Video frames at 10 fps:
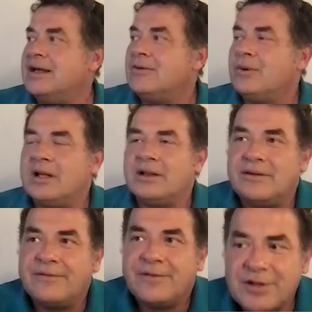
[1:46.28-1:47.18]

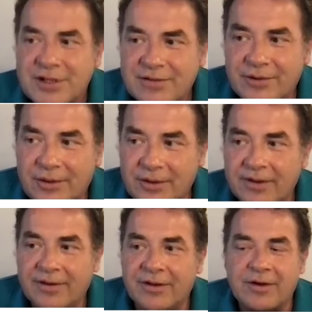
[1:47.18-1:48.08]
Well, first of
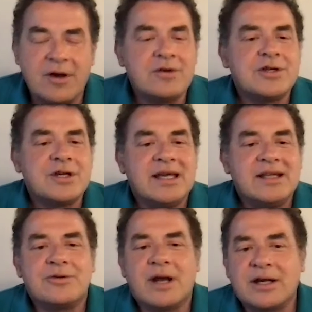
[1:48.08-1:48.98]
all, the coaching
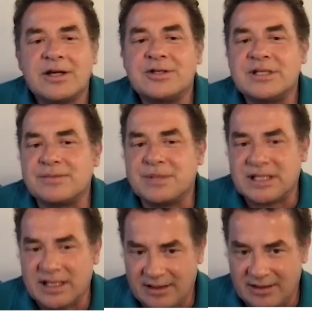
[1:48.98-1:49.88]
interactions
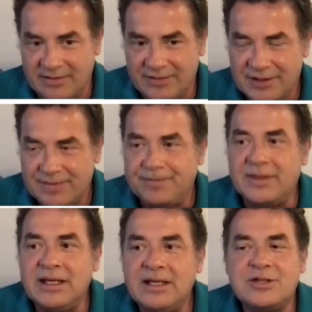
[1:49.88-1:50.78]
themselves
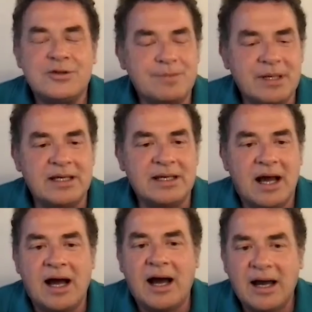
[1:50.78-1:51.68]
need to be
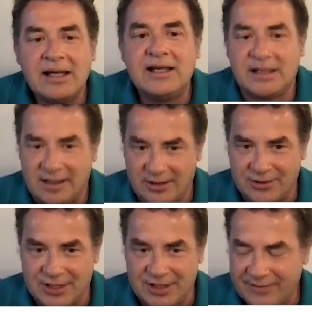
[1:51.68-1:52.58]
highly
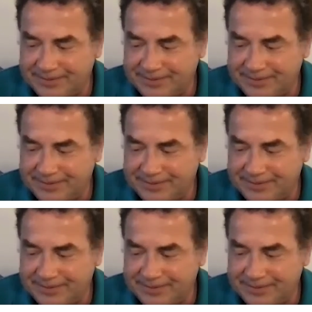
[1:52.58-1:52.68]
inclusive.